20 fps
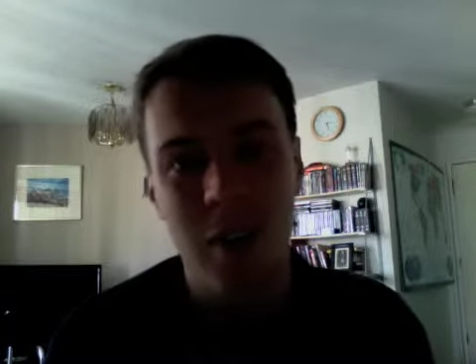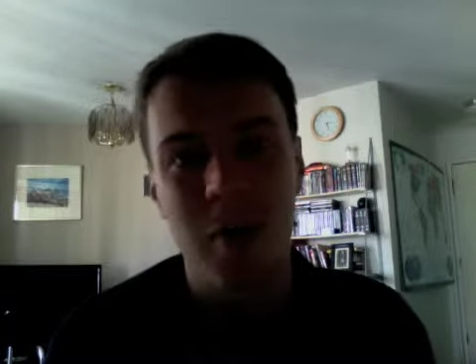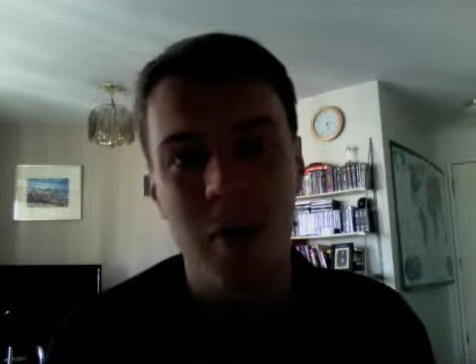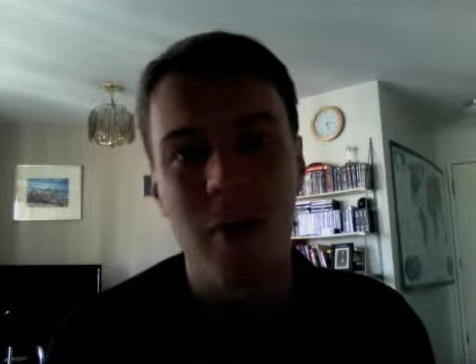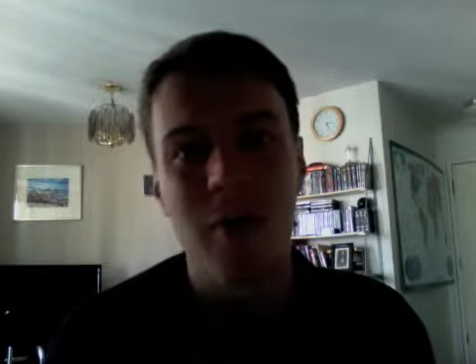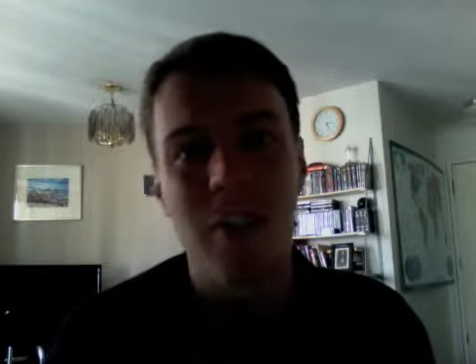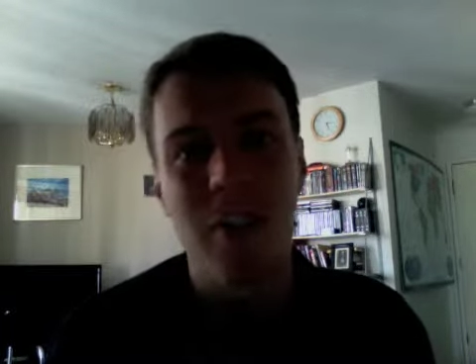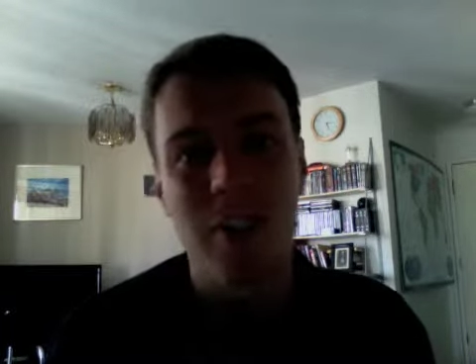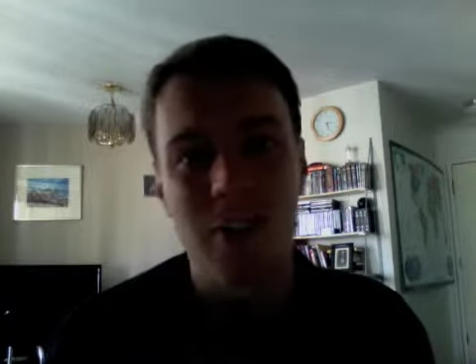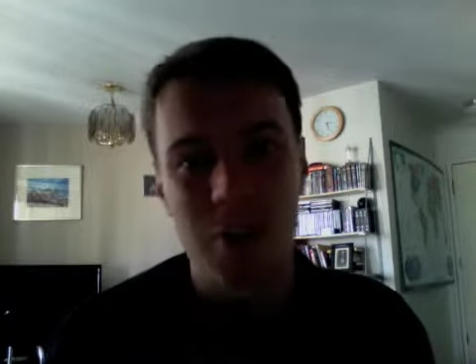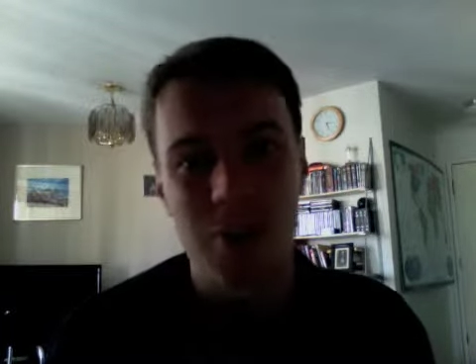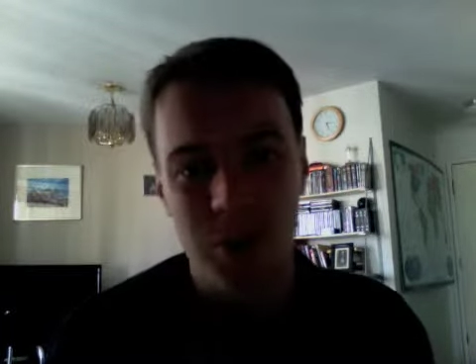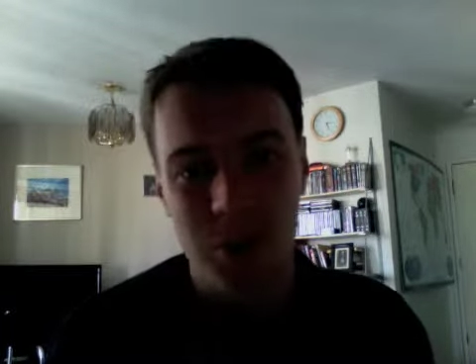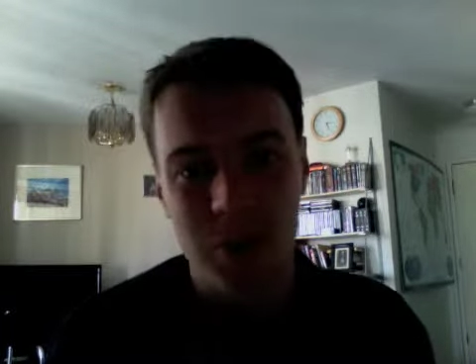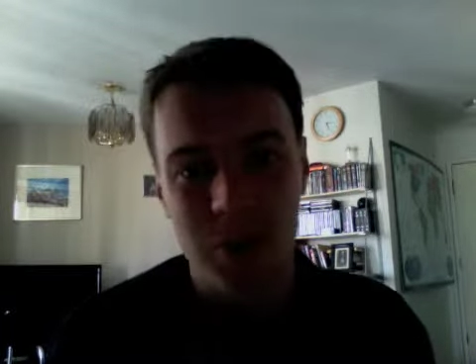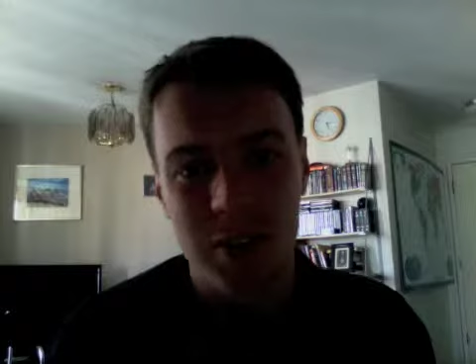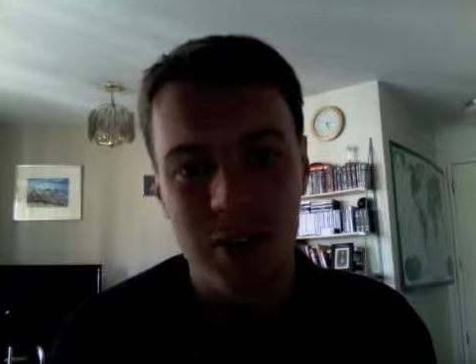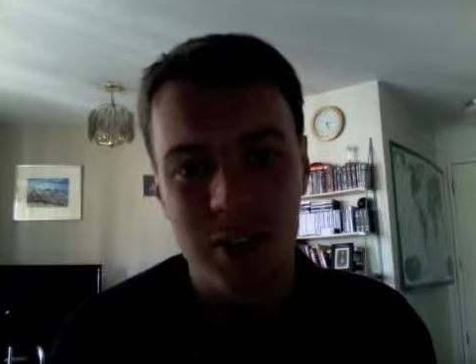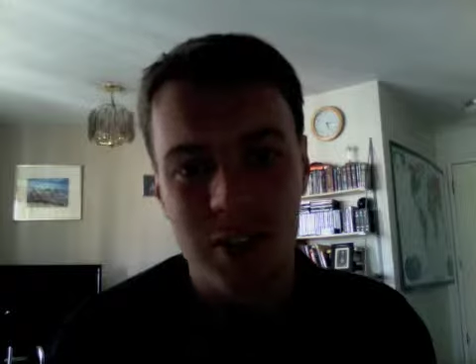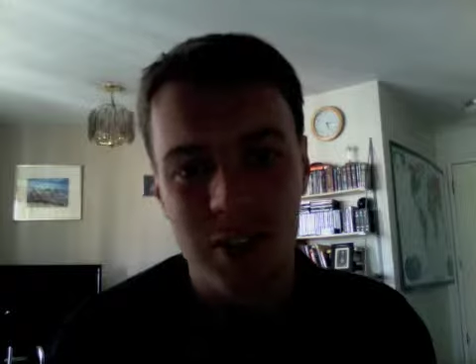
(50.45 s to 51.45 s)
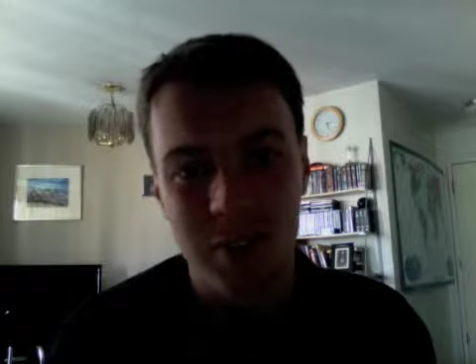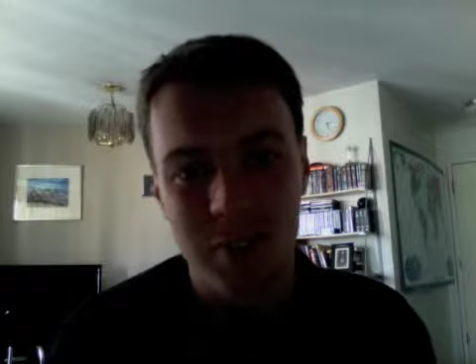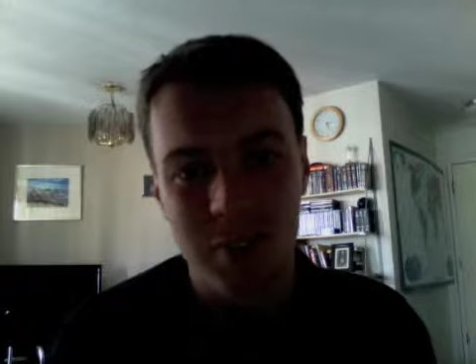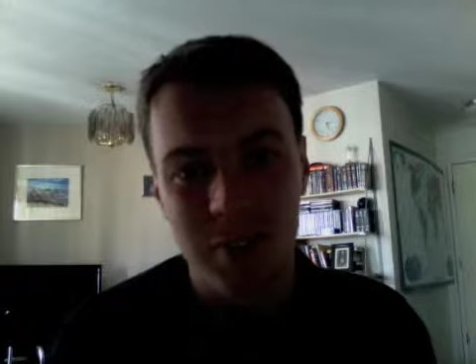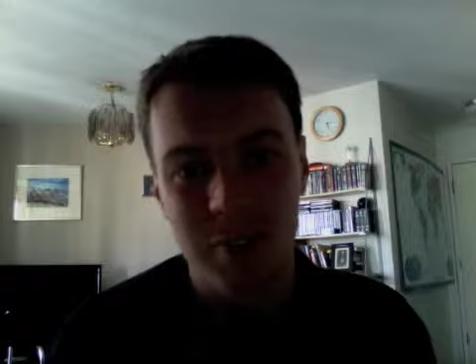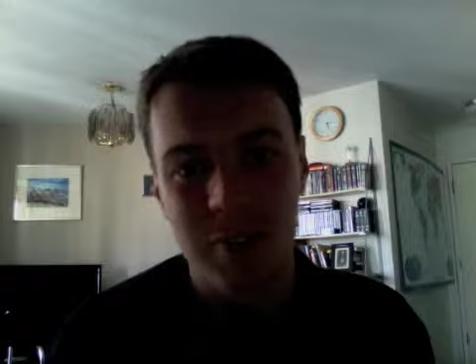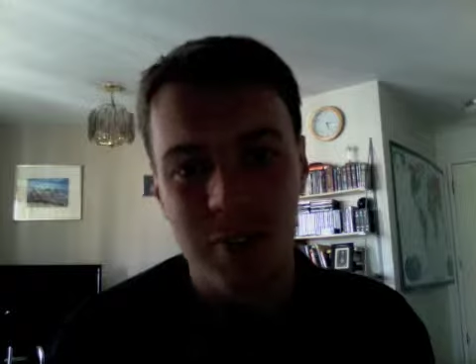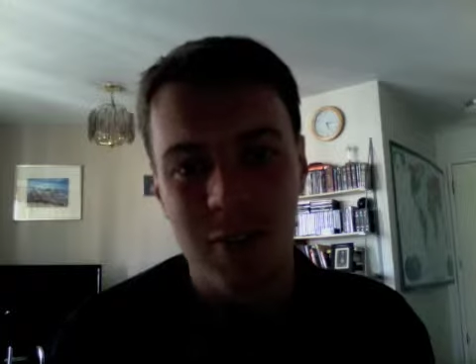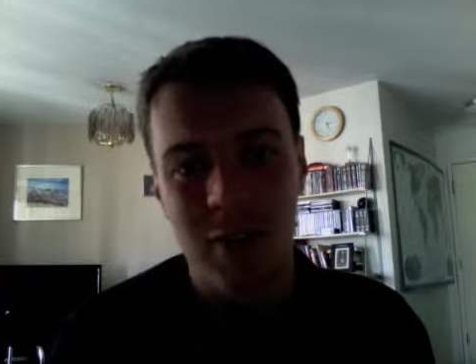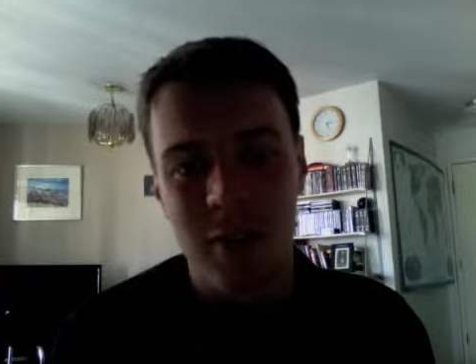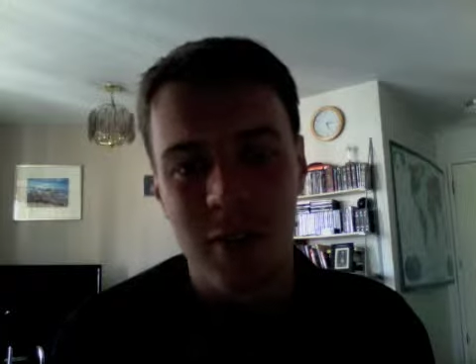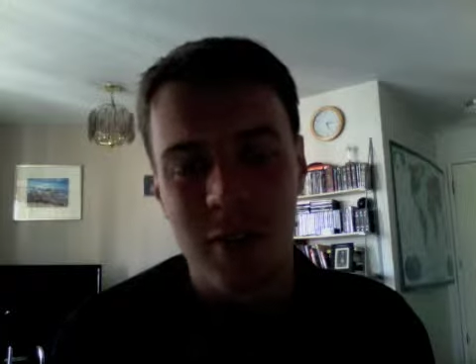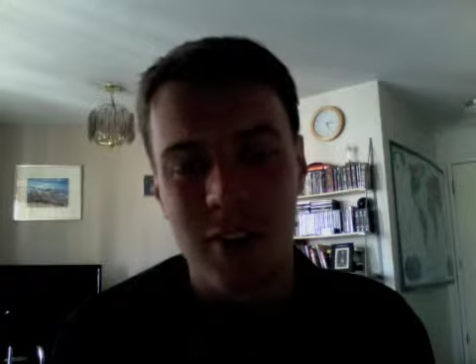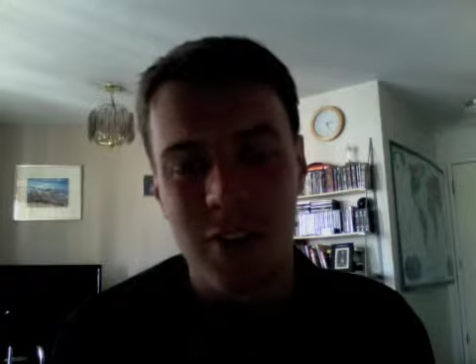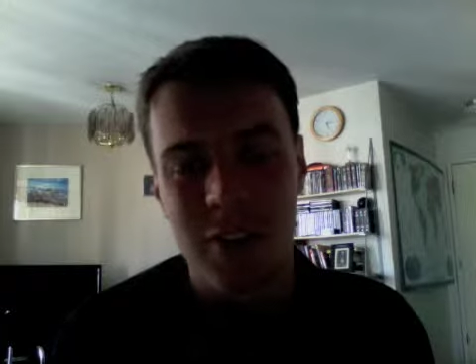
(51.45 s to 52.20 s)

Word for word: I really enjoyed um, I really